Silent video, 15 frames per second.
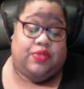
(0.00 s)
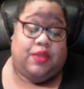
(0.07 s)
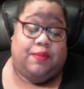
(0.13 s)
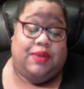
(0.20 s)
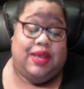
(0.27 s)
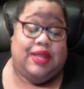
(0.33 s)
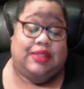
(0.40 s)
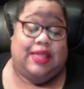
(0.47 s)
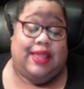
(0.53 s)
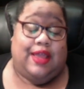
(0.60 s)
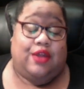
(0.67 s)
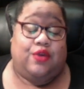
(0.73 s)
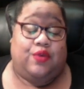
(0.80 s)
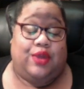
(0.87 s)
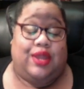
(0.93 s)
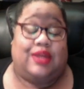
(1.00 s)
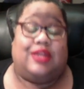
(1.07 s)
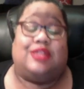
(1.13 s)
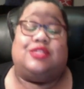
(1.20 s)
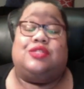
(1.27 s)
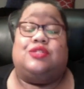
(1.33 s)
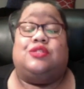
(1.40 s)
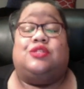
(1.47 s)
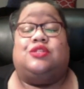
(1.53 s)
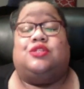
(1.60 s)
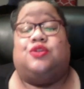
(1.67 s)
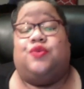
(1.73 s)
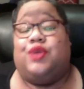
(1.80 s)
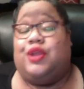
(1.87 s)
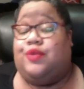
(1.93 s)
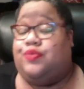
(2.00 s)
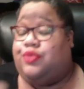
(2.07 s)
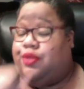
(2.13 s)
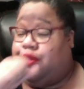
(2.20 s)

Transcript: But they agree to disagree.